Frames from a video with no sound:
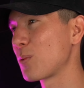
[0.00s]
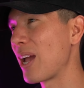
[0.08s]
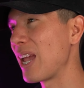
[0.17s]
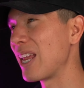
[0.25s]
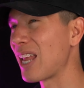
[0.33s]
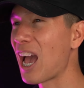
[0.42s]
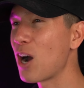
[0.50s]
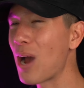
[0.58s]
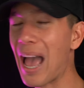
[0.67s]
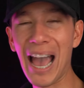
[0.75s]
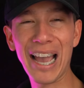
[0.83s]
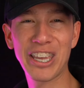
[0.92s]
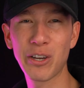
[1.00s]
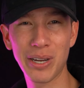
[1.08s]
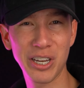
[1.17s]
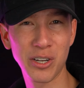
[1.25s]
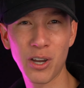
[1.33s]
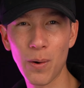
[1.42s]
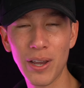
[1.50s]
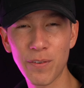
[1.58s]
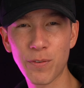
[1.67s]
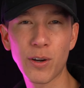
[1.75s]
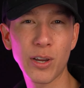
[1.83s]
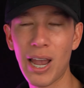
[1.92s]
right? And how accurate you're going
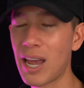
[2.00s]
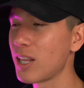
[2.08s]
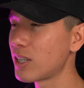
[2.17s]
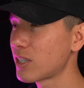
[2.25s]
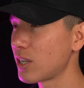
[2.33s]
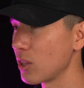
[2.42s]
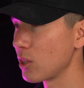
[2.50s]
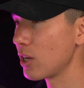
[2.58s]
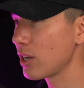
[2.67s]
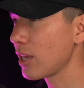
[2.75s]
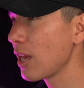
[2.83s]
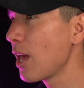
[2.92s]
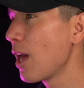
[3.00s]
for your edits to look.